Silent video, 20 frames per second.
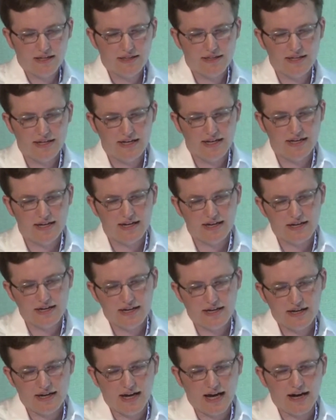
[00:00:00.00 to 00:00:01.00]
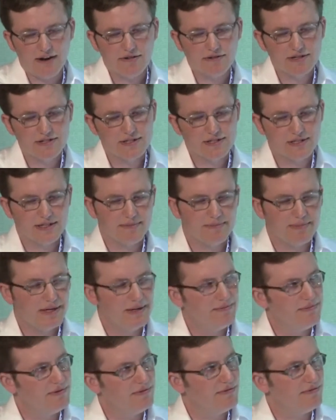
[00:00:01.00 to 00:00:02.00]
The hours that
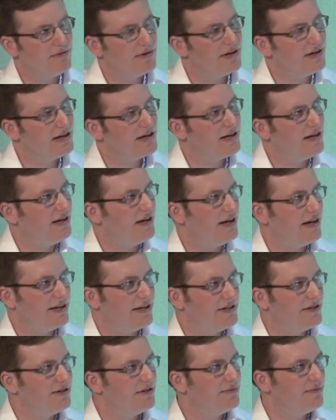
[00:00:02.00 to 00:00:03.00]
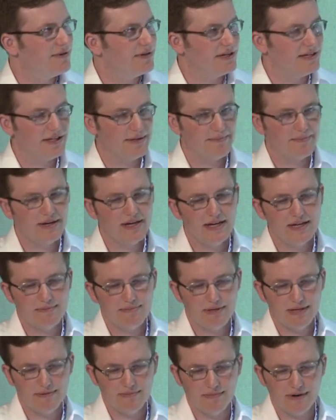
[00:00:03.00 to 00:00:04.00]
people work on Uber in the
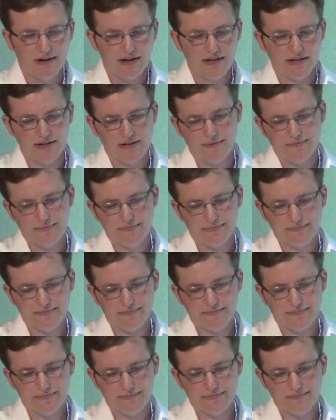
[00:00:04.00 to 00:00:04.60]
P2P model